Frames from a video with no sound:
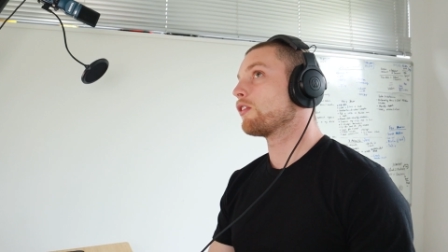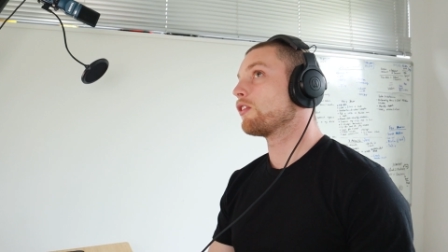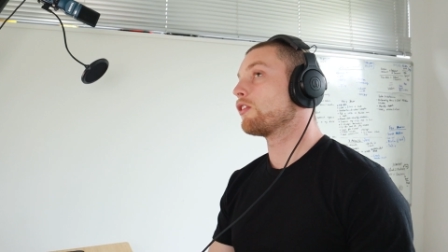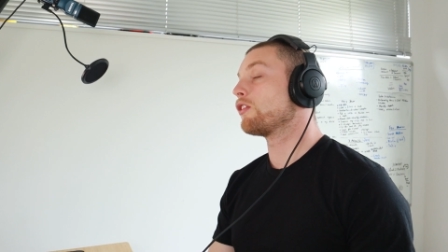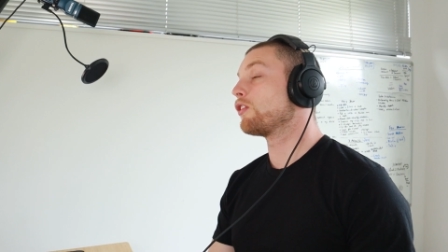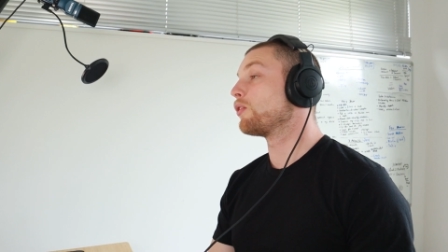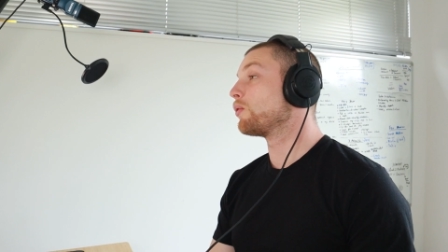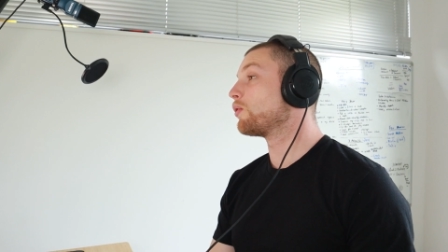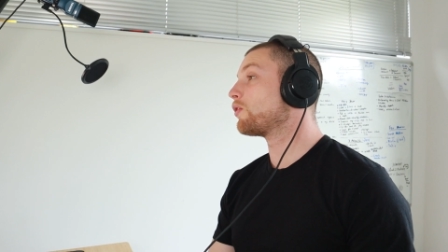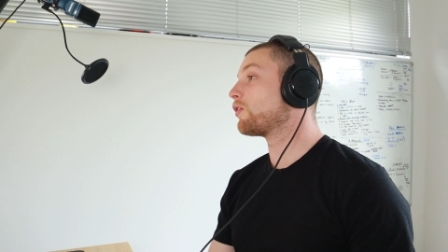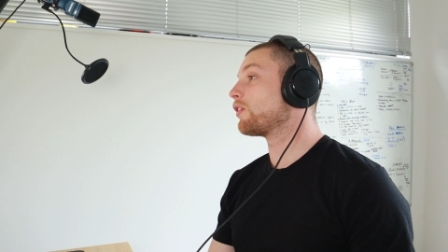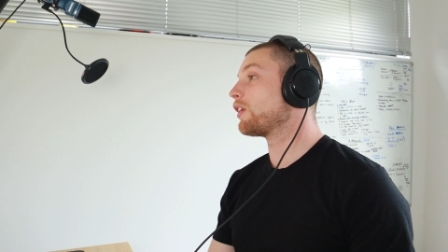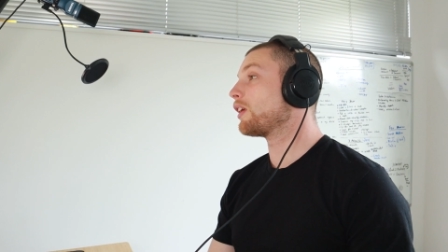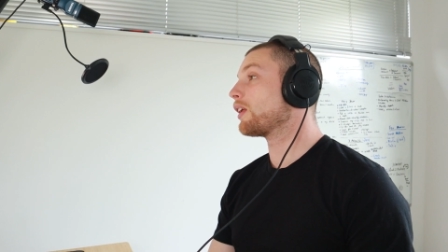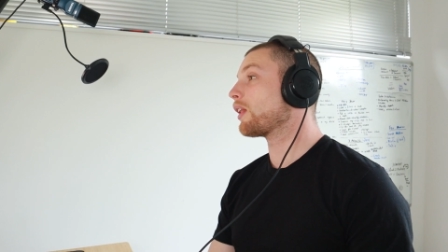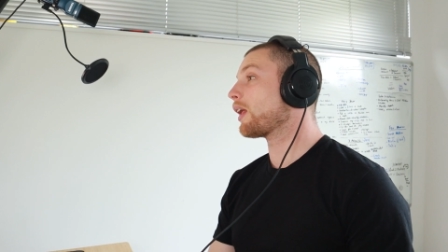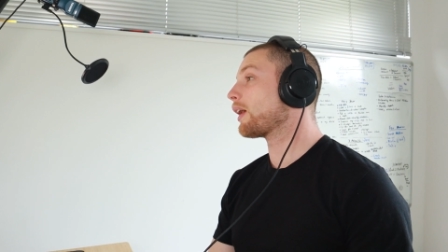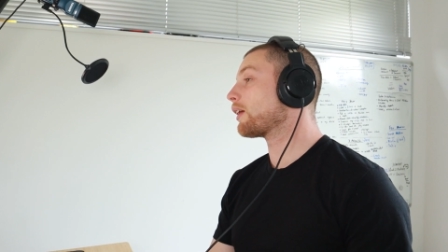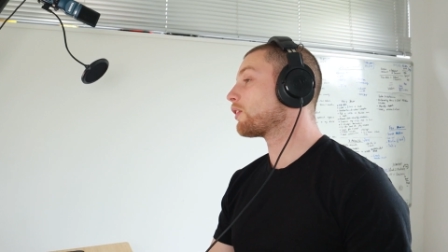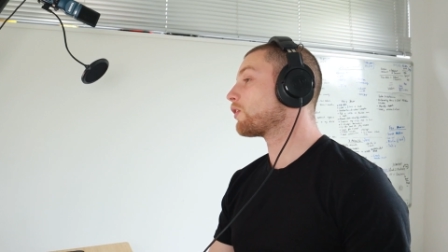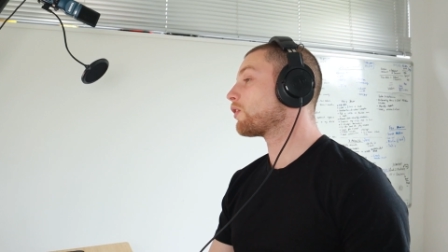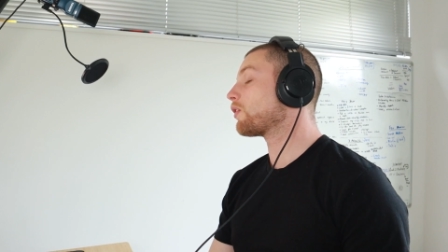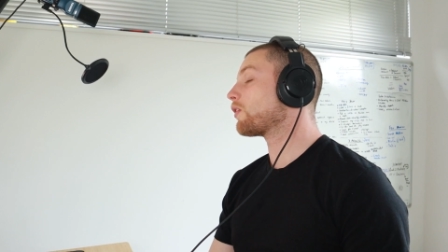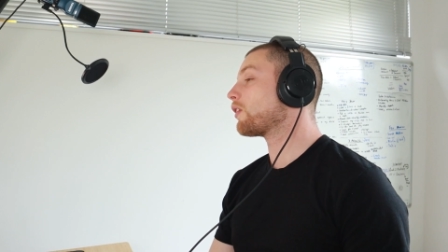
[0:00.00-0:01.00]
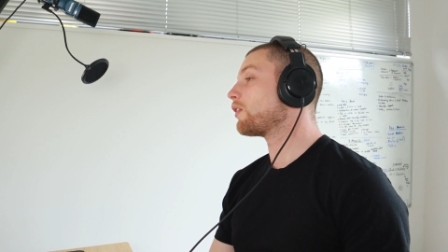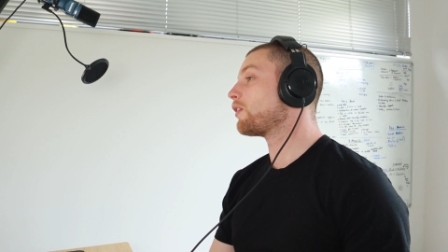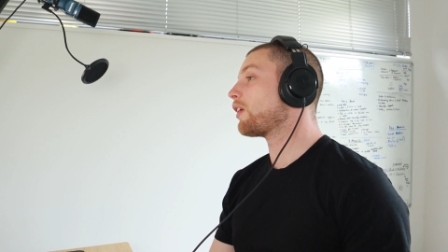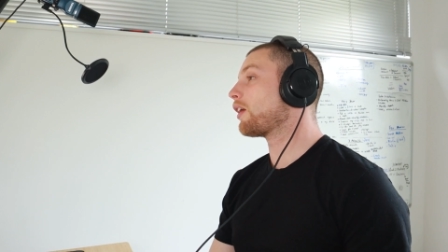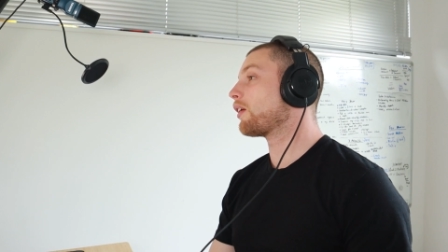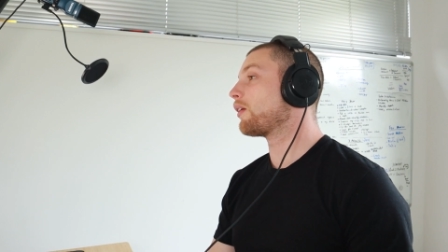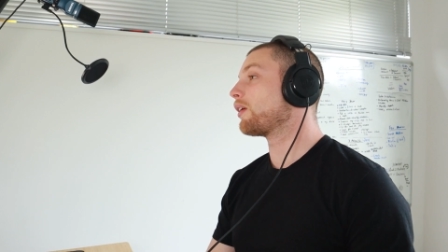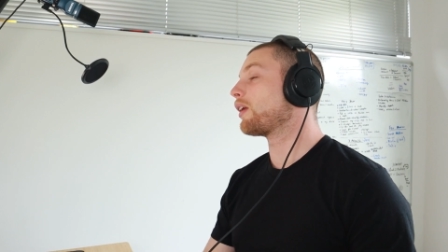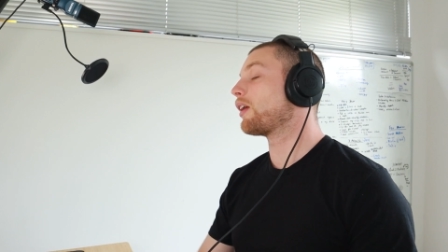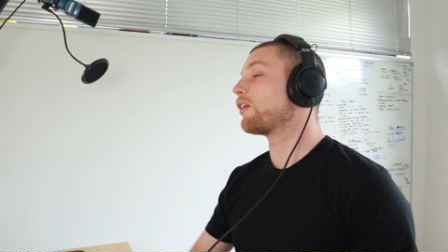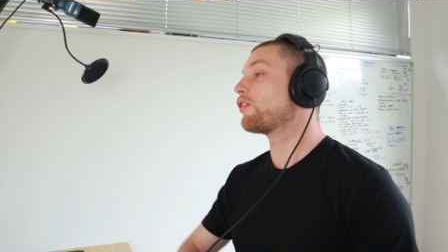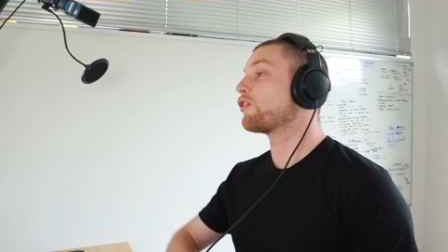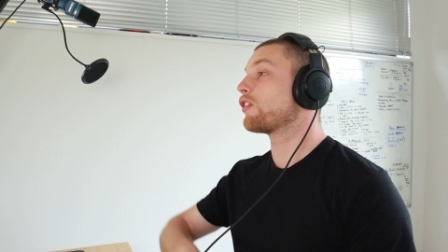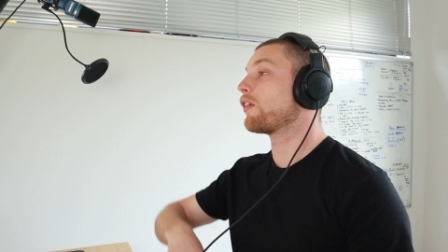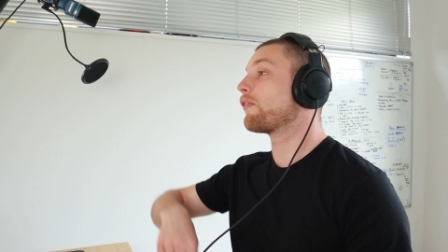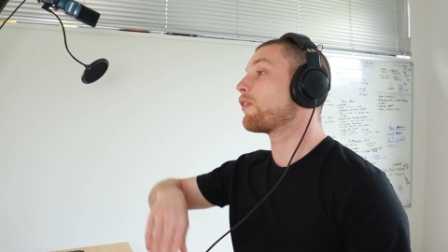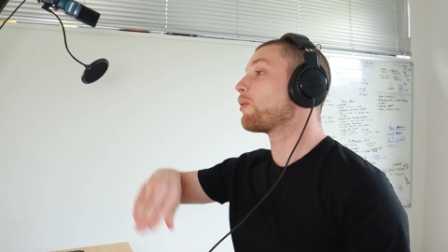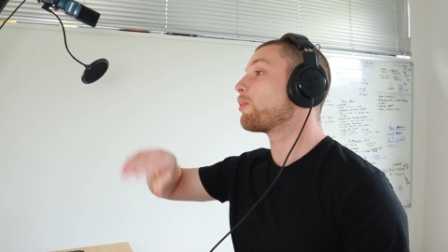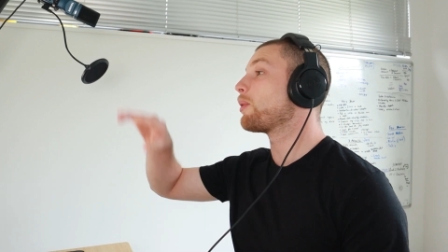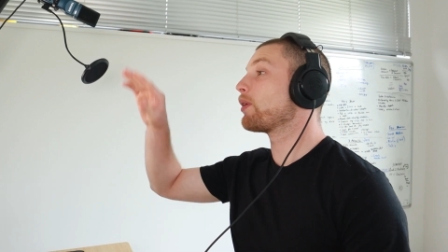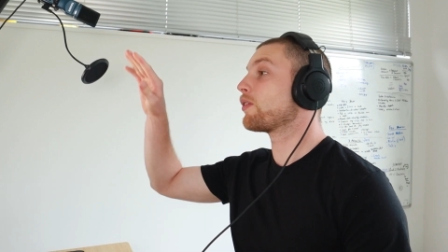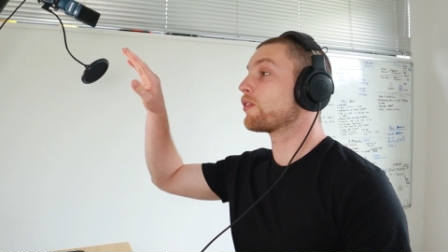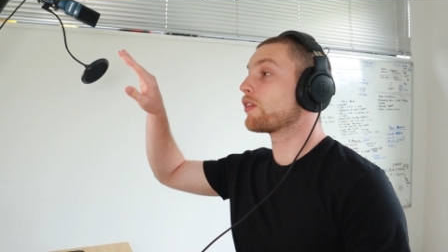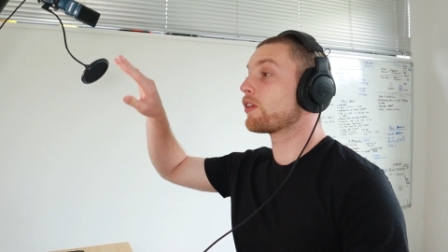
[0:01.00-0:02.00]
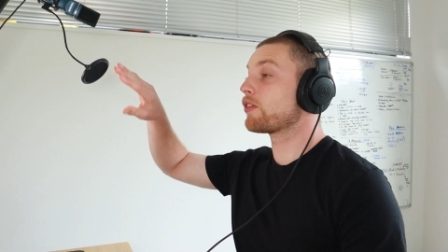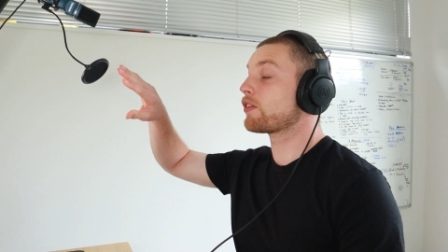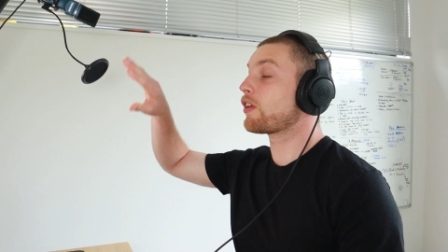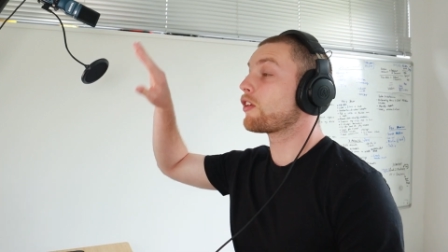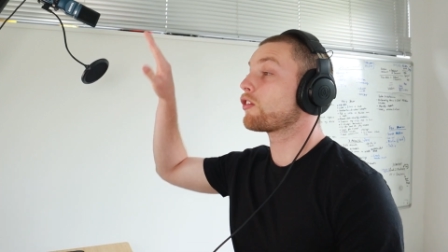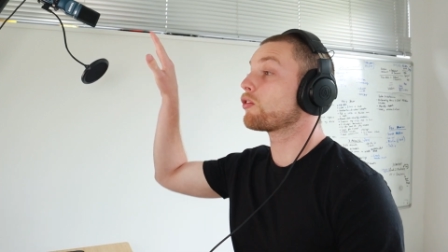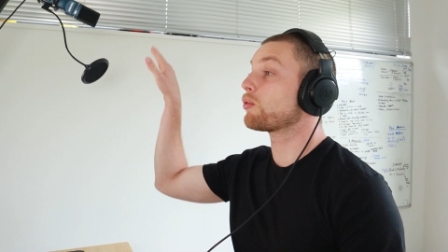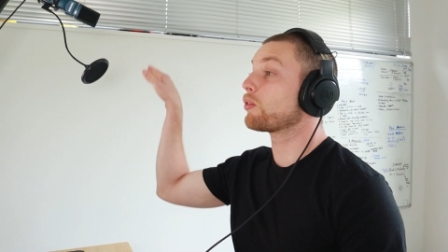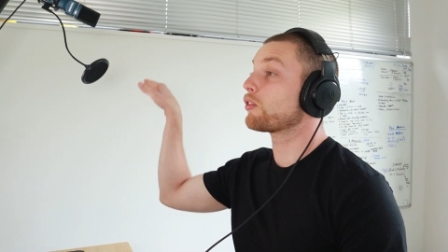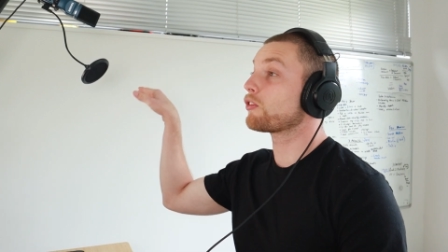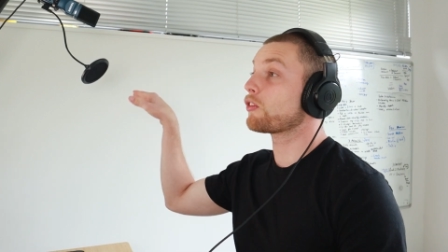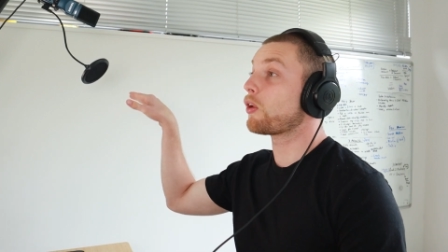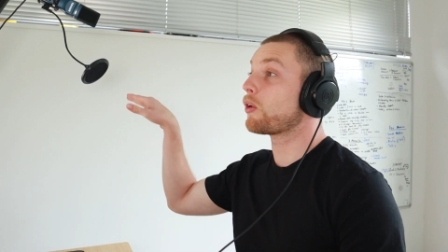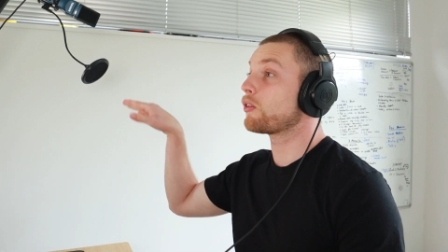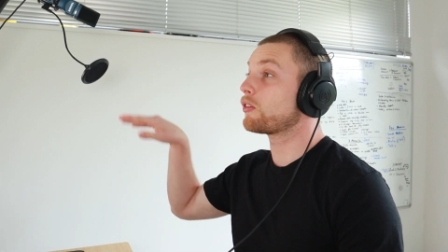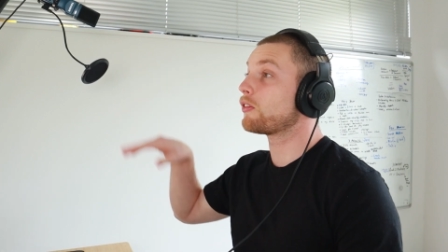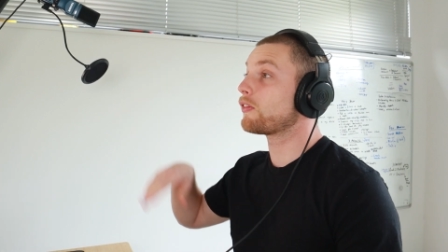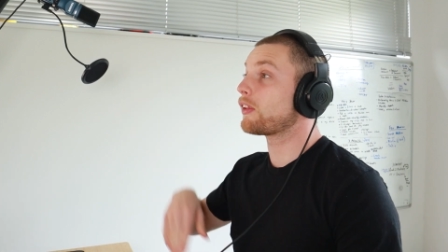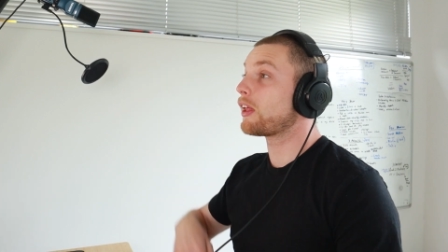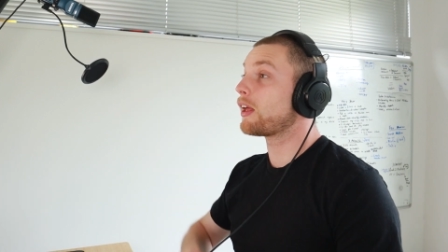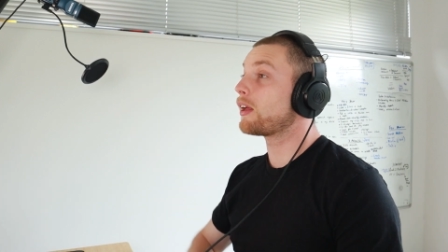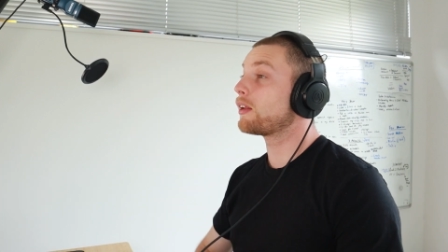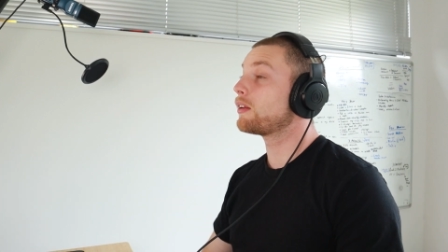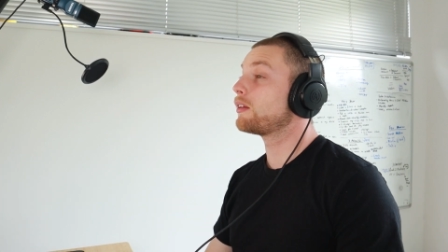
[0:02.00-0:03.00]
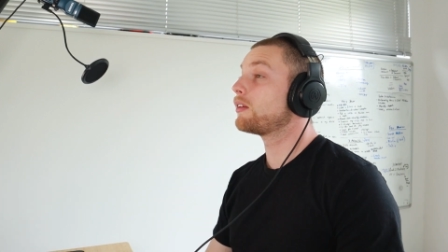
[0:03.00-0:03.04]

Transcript: you see like just the degradation of the business as a result of that.